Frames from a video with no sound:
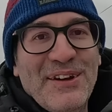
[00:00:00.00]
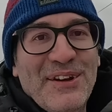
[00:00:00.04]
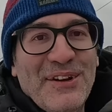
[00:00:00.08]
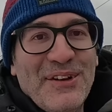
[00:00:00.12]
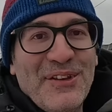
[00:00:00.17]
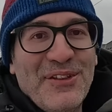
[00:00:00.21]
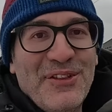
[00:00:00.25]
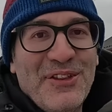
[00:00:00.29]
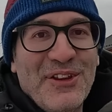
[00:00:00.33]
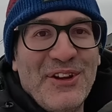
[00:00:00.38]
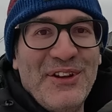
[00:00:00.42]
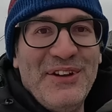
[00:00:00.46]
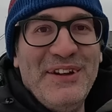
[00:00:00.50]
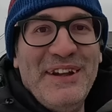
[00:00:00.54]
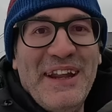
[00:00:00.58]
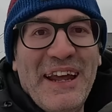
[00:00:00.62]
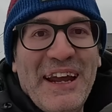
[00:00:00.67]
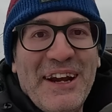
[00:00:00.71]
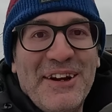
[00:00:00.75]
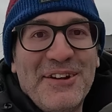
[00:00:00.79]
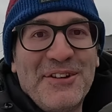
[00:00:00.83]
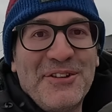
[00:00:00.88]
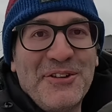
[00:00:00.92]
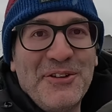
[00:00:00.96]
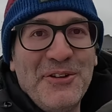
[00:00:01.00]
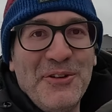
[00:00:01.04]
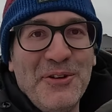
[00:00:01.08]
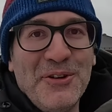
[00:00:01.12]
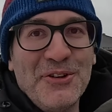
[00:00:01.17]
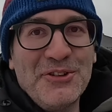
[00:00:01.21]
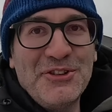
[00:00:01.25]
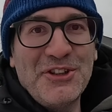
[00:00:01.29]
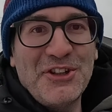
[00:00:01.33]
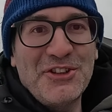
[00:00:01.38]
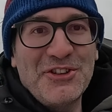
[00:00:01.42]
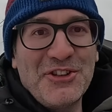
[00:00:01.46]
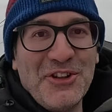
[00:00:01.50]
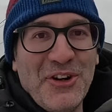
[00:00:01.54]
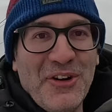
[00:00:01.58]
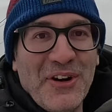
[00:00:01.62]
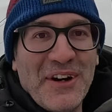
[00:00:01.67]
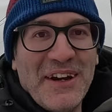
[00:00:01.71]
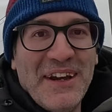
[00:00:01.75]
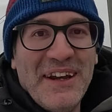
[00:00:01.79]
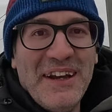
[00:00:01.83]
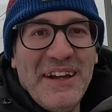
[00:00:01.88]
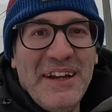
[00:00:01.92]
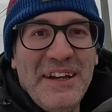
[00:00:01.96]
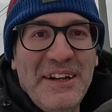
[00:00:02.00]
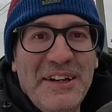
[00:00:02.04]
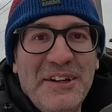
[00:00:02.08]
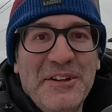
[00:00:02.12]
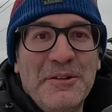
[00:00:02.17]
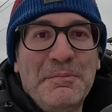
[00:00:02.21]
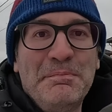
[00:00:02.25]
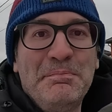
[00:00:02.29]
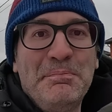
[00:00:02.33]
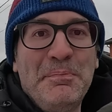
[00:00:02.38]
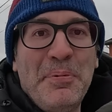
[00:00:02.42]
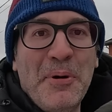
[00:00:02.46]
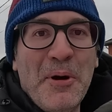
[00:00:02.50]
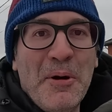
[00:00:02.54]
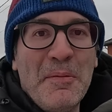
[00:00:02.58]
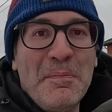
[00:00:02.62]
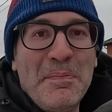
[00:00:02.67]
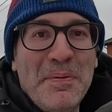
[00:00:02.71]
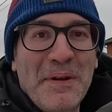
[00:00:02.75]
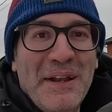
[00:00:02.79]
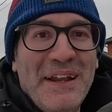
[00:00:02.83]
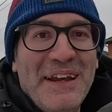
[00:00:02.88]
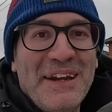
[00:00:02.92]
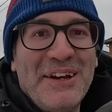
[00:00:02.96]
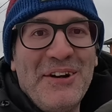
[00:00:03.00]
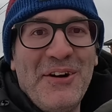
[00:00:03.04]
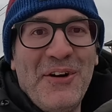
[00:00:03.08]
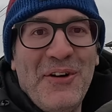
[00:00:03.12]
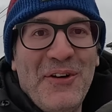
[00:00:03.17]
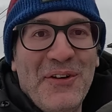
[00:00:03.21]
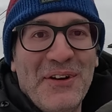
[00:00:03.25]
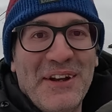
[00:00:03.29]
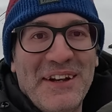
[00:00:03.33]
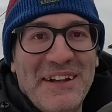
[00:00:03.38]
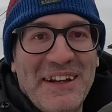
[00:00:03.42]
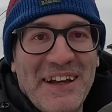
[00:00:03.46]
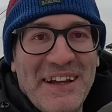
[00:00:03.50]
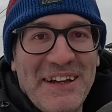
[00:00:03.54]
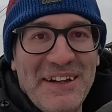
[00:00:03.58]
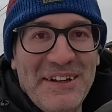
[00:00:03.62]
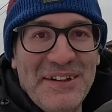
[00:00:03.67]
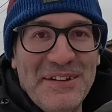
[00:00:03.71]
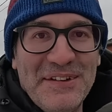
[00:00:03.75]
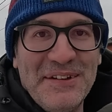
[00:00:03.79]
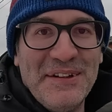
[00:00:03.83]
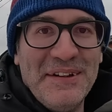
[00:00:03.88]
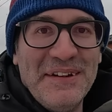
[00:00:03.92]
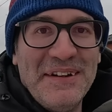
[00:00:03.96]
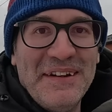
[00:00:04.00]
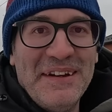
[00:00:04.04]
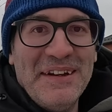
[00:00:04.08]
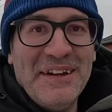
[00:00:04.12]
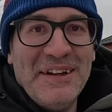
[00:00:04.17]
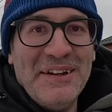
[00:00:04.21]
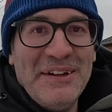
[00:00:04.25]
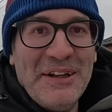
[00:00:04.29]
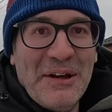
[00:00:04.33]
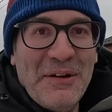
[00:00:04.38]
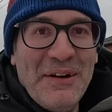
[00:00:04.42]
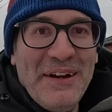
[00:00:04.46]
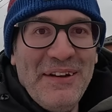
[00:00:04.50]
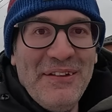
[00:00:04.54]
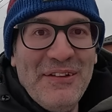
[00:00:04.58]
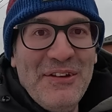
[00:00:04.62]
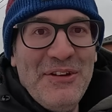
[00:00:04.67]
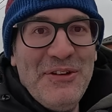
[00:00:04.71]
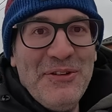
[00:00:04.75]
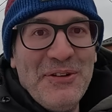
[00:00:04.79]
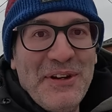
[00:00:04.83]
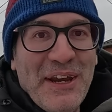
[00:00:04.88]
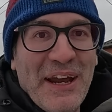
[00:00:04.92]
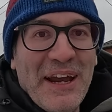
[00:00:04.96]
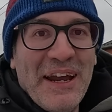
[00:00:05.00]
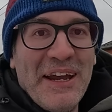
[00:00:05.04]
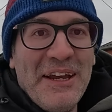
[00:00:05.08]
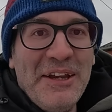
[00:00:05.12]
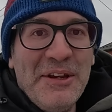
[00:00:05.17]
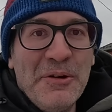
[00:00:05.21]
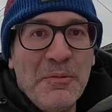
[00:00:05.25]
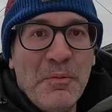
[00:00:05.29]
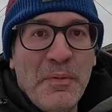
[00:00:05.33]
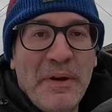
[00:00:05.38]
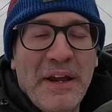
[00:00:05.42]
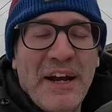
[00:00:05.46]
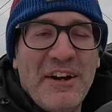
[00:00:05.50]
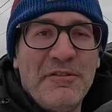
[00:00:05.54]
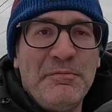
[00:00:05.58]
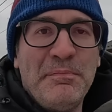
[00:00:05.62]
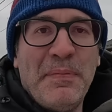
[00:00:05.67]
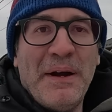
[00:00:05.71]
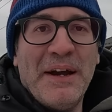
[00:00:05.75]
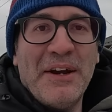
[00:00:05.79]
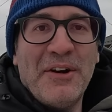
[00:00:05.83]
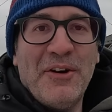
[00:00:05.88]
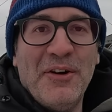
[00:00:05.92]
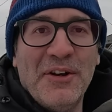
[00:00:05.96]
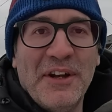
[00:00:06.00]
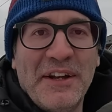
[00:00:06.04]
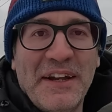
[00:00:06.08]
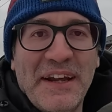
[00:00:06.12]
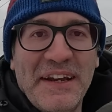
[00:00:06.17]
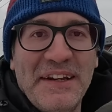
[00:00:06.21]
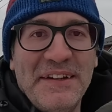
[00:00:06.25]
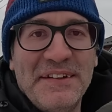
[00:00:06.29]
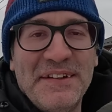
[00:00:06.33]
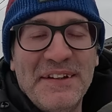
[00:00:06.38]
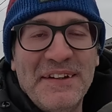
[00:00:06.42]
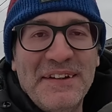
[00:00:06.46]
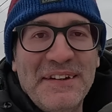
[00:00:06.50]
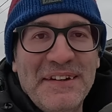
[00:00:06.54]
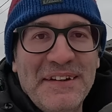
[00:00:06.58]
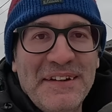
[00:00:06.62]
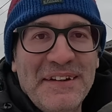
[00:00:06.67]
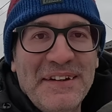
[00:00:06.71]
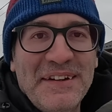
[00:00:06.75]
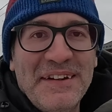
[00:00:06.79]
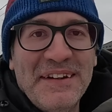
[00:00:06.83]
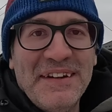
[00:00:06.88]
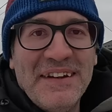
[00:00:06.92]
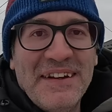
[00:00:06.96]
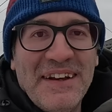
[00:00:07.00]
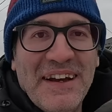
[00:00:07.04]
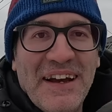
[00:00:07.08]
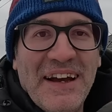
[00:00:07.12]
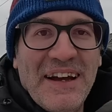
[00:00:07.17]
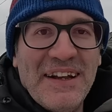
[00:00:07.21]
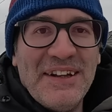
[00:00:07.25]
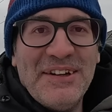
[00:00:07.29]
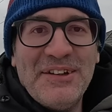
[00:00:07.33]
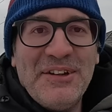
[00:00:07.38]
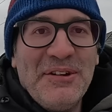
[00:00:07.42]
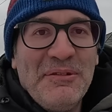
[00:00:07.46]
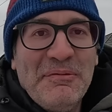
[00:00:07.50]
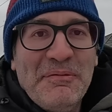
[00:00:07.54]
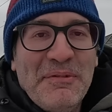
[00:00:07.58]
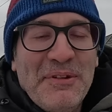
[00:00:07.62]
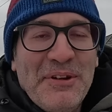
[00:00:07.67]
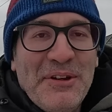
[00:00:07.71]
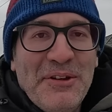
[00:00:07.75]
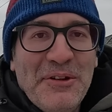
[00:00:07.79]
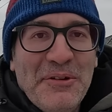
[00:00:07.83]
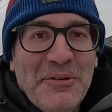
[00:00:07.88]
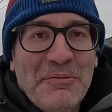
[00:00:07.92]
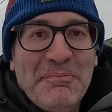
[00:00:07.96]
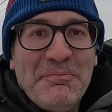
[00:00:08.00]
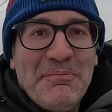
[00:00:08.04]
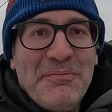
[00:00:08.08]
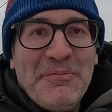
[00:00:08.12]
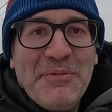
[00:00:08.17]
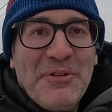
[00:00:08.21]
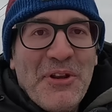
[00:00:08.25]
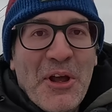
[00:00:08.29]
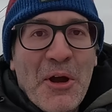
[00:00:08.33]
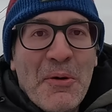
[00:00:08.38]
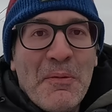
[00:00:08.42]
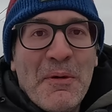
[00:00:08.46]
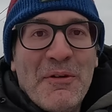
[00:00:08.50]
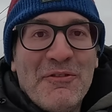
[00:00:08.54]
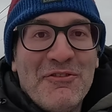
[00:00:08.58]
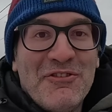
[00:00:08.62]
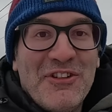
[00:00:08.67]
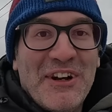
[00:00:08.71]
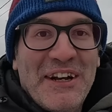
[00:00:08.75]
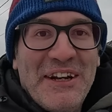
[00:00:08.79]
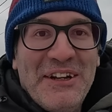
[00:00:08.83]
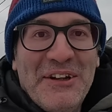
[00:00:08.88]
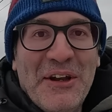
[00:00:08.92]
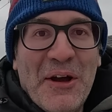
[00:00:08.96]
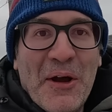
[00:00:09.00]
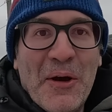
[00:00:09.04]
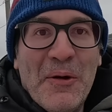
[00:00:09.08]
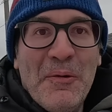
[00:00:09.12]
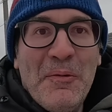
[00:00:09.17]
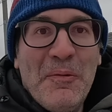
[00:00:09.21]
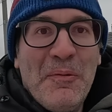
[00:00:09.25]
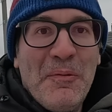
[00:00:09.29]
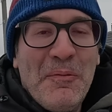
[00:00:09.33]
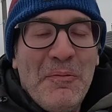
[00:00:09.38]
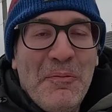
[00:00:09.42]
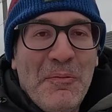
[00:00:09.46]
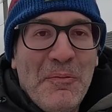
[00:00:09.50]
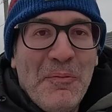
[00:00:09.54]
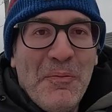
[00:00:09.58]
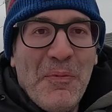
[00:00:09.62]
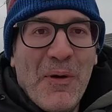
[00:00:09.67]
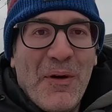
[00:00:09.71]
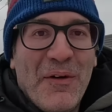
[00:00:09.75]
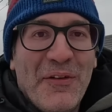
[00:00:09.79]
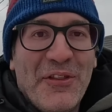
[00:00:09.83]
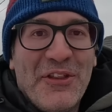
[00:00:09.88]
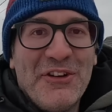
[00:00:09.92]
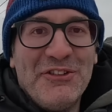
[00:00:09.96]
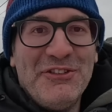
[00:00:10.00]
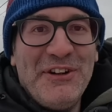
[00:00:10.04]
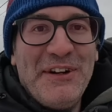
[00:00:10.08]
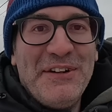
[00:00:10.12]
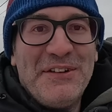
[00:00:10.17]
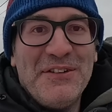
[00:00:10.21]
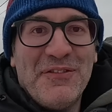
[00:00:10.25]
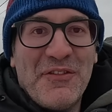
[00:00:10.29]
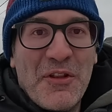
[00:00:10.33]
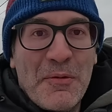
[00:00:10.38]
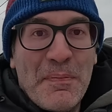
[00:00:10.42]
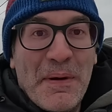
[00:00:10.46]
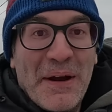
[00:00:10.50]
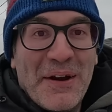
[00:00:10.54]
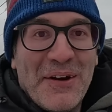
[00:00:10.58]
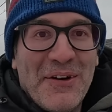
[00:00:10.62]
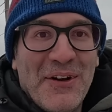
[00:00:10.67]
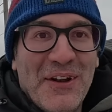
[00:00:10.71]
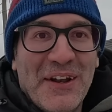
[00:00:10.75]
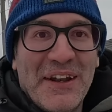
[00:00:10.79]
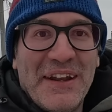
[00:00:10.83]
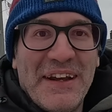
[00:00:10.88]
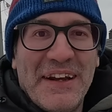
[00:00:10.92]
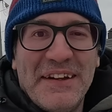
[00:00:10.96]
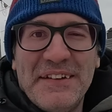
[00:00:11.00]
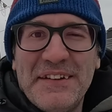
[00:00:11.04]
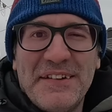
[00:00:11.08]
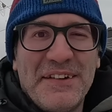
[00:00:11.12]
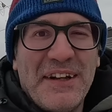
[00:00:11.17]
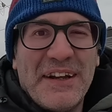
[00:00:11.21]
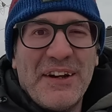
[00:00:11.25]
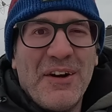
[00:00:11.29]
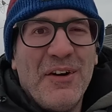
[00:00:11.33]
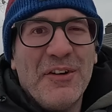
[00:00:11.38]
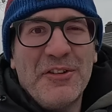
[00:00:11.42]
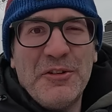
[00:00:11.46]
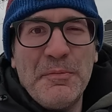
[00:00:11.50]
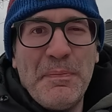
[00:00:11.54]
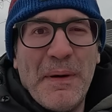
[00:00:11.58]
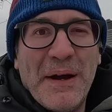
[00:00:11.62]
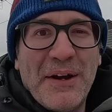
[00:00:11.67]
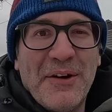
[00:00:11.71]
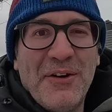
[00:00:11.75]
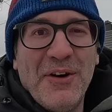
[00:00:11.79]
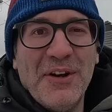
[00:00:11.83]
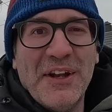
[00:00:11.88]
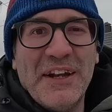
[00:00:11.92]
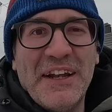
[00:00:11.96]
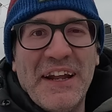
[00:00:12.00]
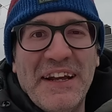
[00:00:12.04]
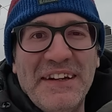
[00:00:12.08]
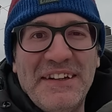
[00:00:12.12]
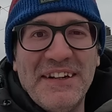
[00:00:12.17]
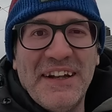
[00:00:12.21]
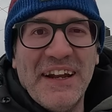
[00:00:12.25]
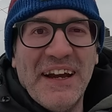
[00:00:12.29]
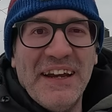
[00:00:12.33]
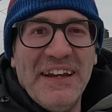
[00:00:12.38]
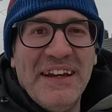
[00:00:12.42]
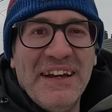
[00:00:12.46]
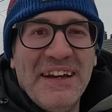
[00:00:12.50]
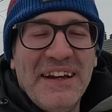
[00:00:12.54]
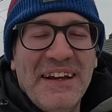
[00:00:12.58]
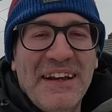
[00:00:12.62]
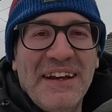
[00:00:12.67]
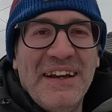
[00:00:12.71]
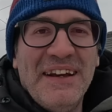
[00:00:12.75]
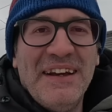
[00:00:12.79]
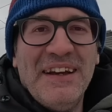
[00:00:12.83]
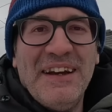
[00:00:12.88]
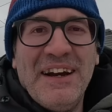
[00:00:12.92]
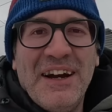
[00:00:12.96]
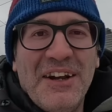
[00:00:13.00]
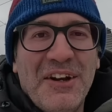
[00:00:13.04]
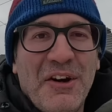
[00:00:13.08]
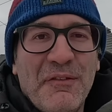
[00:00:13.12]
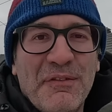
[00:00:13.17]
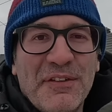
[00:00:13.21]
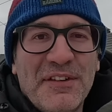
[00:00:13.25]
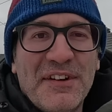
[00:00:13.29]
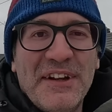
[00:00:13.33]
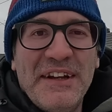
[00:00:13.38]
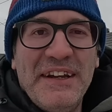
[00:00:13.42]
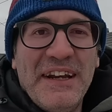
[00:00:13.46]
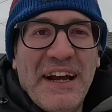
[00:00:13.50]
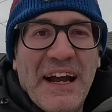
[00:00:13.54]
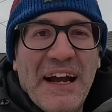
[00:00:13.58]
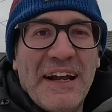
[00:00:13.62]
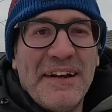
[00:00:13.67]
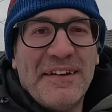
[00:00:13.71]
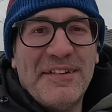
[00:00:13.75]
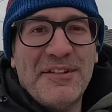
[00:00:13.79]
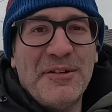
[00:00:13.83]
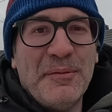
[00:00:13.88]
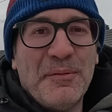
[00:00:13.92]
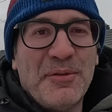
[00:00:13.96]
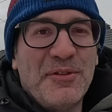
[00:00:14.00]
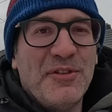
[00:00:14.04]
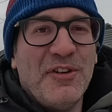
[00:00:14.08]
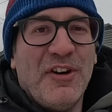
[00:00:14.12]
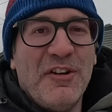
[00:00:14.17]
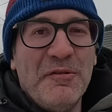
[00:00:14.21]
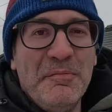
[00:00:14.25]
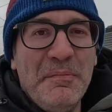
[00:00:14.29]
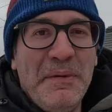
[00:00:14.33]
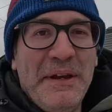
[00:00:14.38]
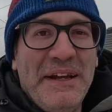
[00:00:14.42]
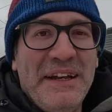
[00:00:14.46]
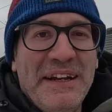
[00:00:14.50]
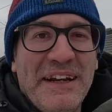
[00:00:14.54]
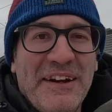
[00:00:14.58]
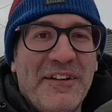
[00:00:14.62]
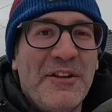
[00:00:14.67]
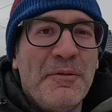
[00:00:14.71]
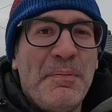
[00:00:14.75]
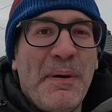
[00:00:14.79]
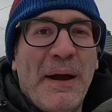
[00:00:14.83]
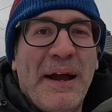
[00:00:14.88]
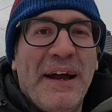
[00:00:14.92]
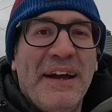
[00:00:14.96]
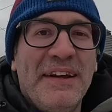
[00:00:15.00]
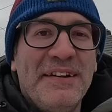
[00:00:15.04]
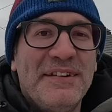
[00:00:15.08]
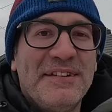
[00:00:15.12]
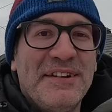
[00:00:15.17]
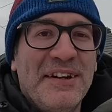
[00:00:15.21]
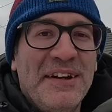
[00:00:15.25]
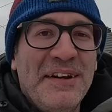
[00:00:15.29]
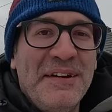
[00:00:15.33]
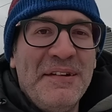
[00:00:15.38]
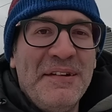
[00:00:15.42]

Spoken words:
The next culture shock is public holidays. Now, in the UK, we have bank holidays, and no one really knows what the reason for the bank holiday is. It's like, oh, it's a bank holiday today. And obviously it had some sort of meaning in the past,